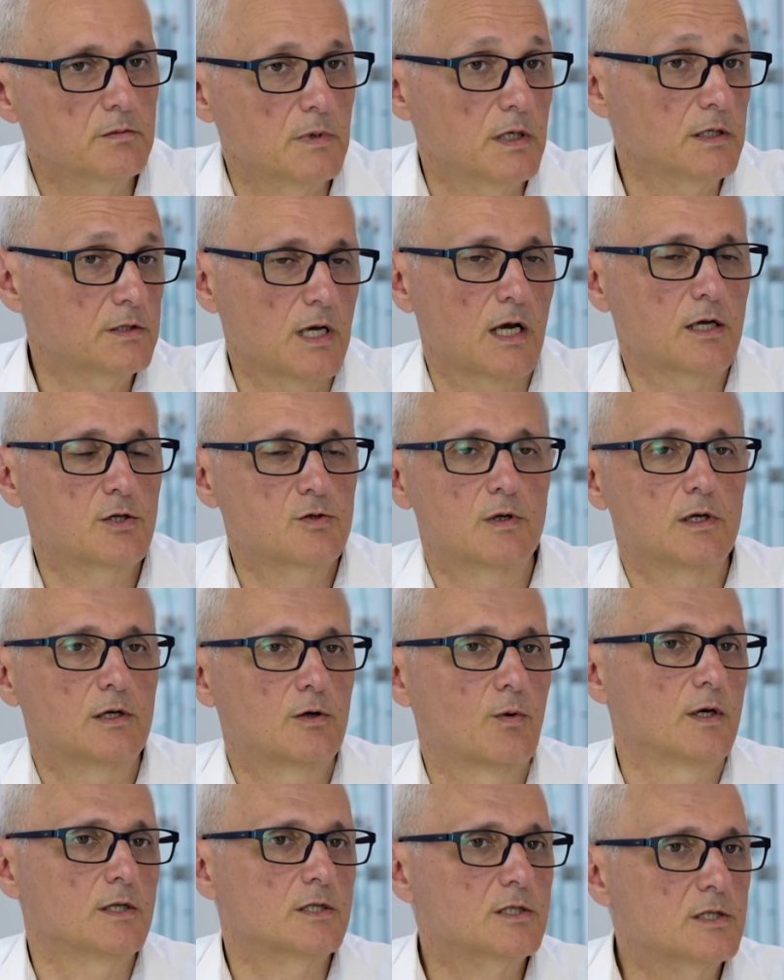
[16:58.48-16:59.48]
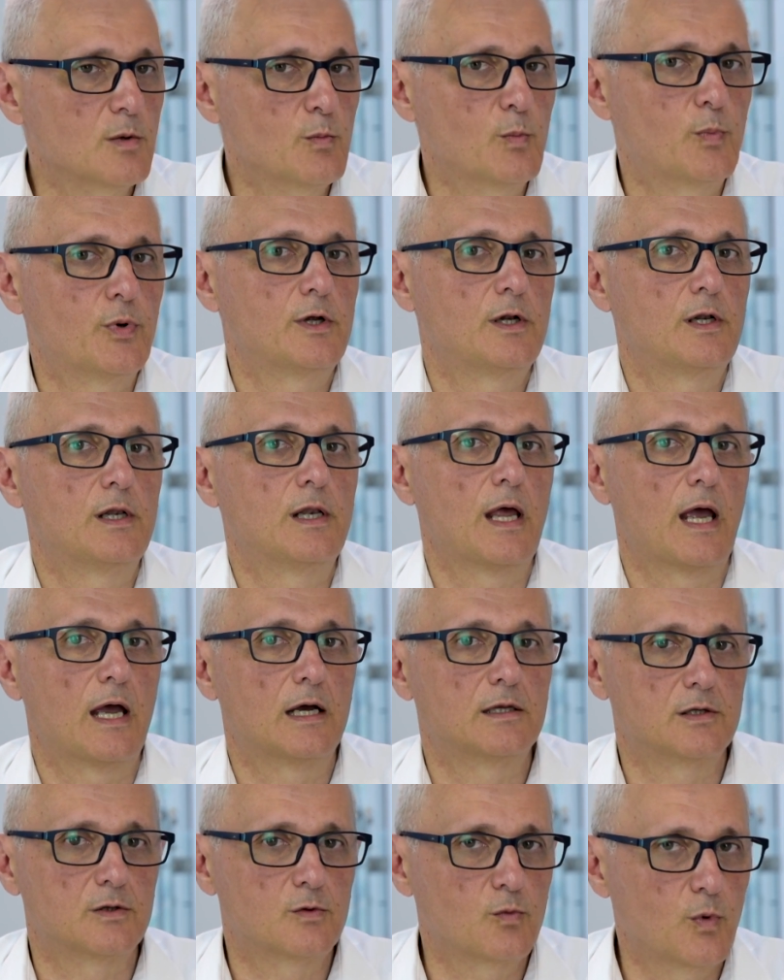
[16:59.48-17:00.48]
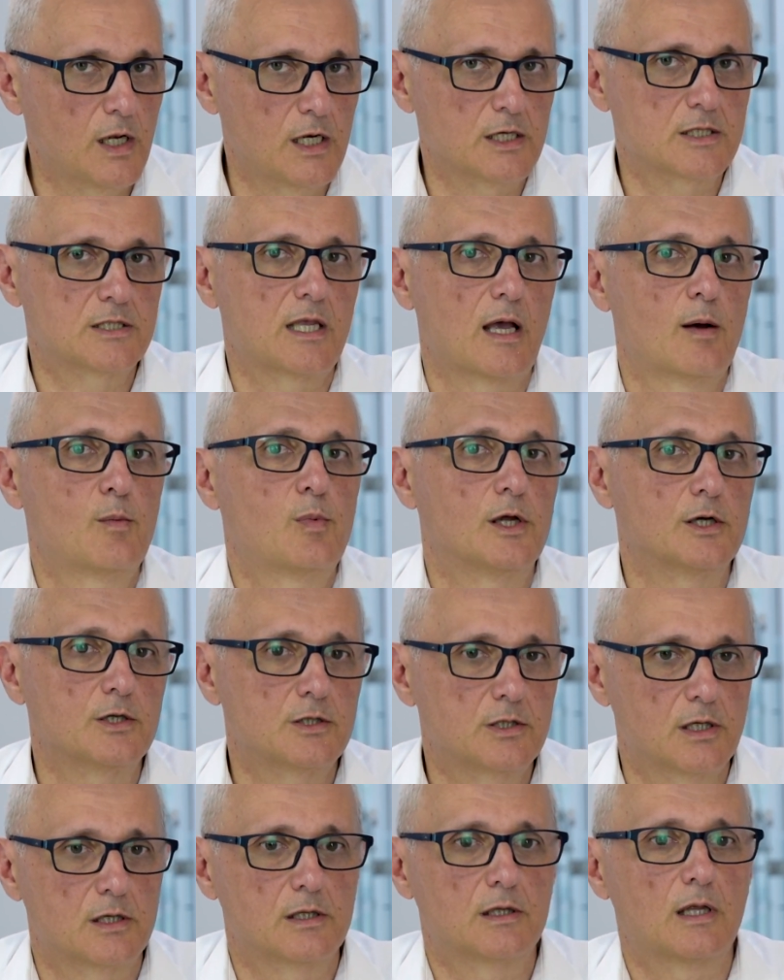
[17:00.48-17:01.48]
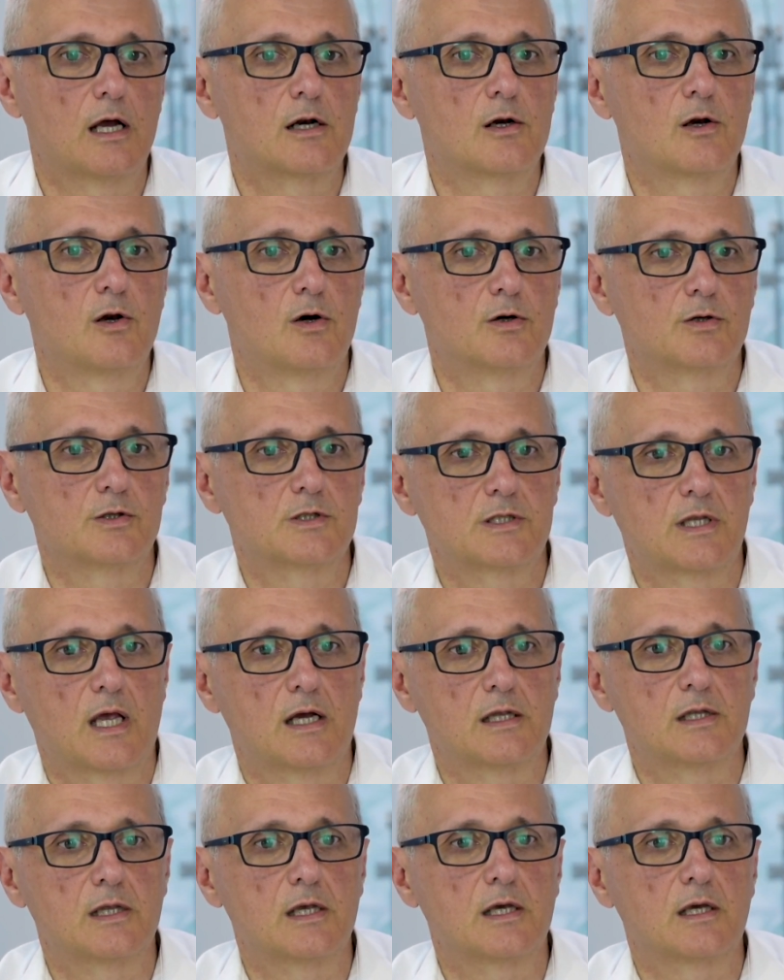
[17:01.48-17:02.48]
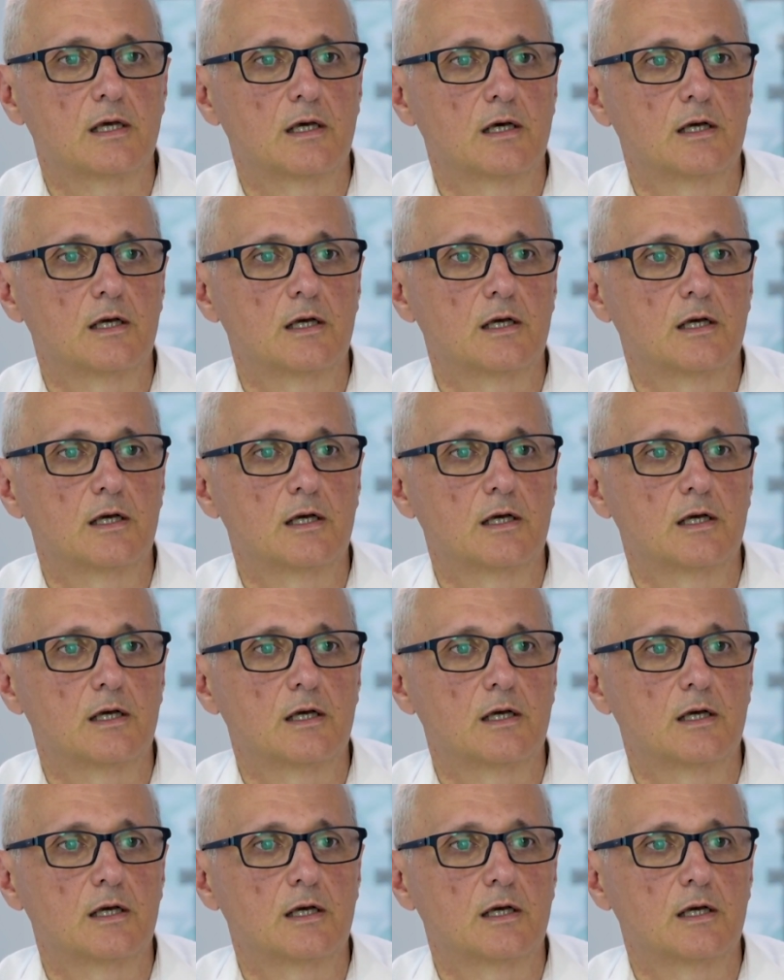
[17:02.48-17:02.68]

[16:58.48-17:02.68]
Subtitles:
it's actually quite simple and well established and long standing,